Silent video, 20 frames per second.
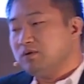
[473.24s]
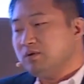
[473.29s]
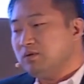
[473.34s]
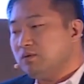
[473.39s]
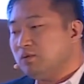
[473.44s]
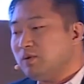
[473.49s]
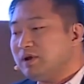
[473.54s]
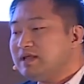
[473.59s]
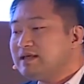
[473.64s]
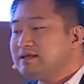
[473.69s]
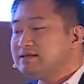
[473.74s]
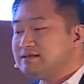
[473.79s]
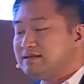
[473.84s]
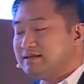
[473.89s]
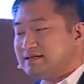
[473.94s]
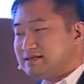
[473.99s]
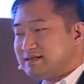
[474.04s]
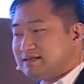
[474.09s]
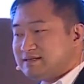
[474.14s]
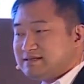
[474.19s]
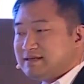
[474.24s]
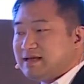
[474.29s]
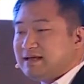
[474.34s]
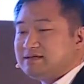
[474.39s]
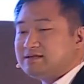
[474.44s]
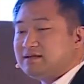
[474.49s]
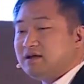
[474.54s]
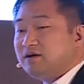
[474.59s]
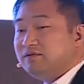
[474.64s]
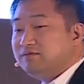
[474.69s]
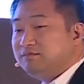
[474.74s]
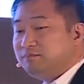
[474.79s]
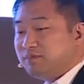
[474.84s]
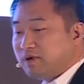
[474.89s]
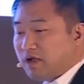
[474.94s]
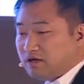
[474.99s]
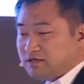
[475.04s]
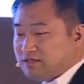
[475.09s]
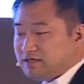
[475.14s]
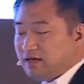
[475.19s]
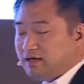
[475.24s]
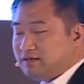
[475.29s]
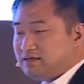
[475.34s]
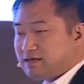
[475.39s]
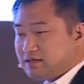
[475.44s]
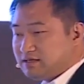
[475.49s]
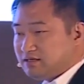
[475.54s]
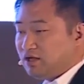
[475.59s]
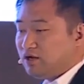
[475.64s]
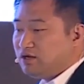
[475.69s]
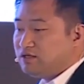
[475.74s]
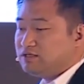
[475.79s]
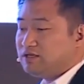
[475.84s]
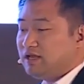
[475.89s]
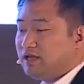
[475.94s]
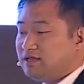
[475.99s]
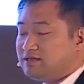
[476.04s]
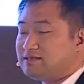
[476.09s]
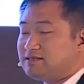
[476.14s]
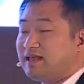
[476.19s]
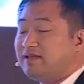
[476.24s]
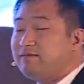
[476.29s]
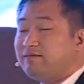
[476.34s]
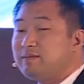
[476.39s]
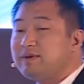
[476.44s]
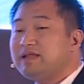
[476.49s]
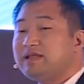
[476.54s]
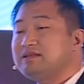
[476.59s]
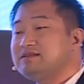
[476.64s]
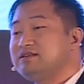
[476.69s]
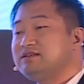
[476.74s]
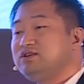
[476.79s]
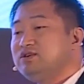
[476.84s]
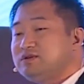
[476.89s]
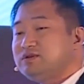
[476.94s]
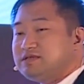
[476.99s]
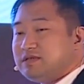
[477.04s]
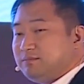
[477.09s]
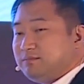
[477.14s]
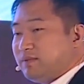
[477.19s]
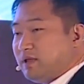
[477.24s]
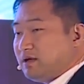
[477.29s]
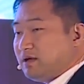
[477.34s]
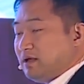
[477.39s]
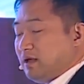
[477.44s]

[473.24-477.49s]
what is the success of blockchain technology is everybody is using